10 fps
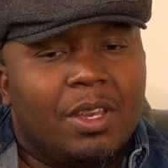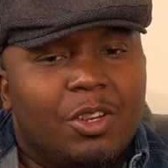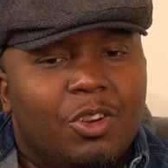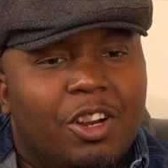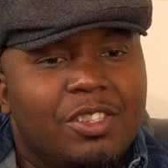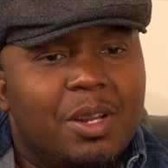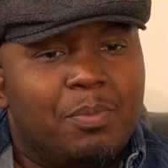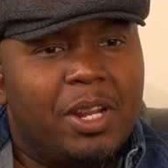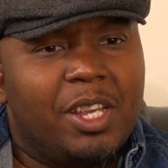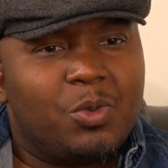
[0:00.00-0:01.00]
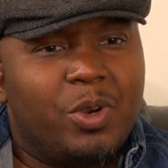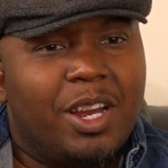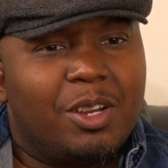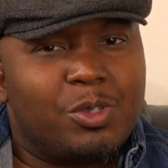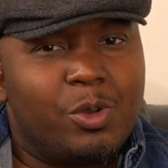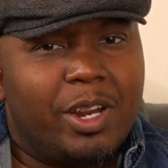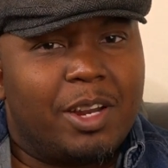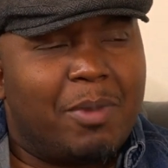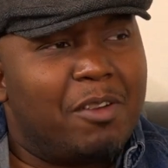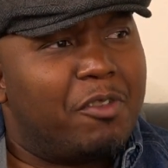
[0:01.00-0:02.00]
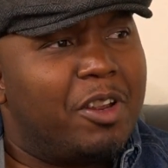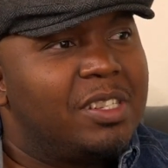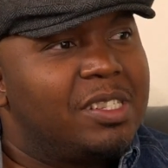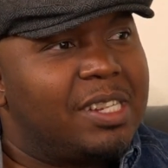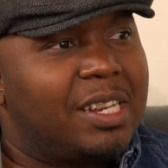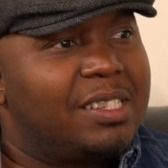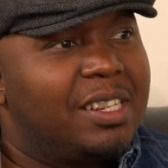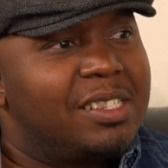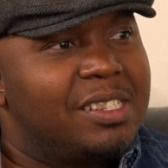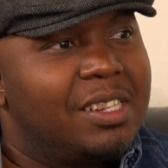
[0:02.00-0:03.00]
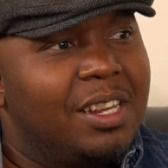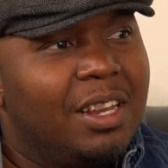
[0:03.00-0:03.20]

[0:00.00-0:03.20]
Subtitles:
you know, I was in a place where I was looking at my friend's success,